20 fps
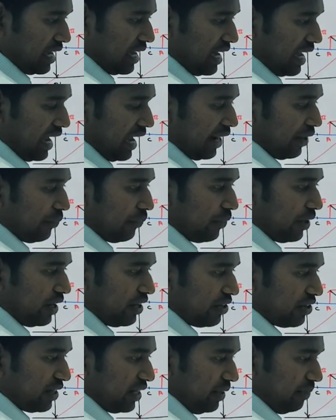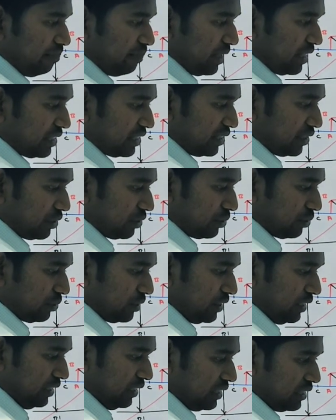and one ray passing through
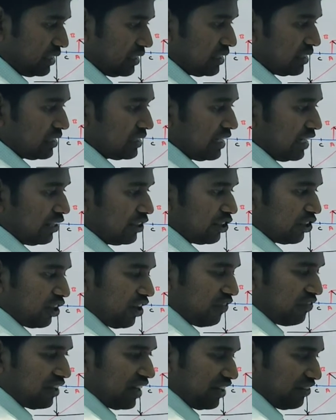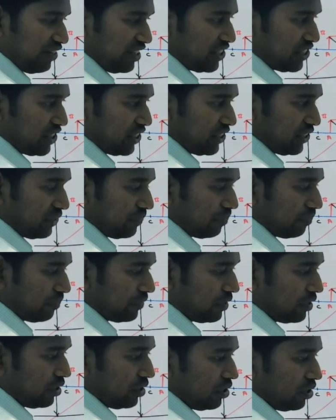the center of curvature.
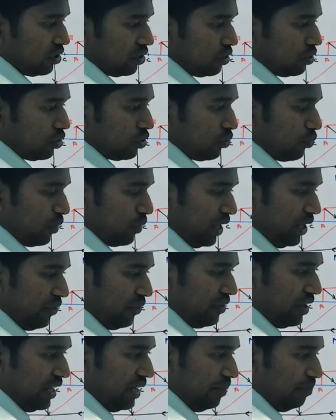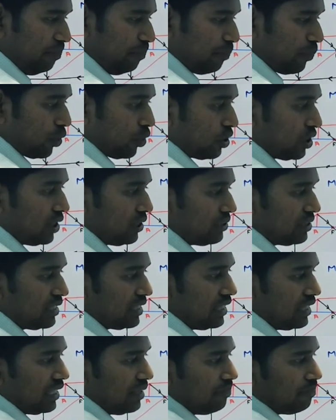When we produce in
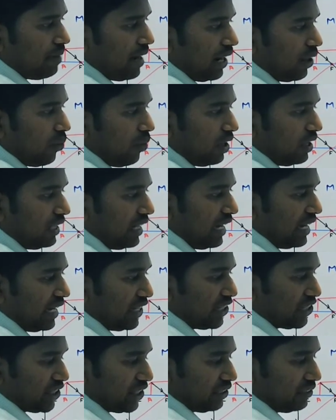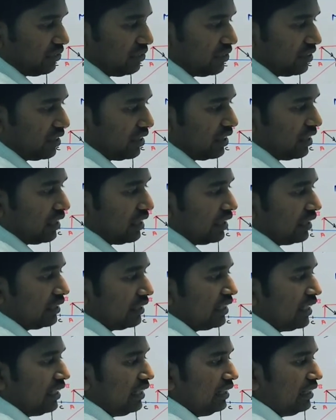the backward direction,
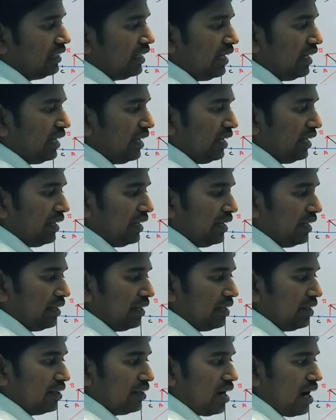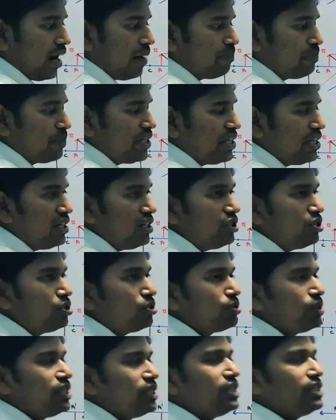then they appears
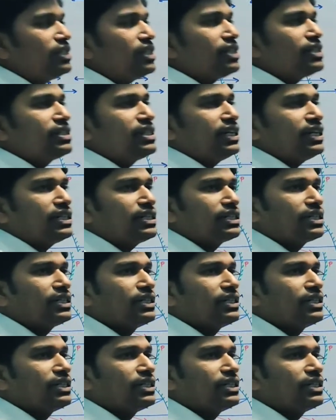to intersect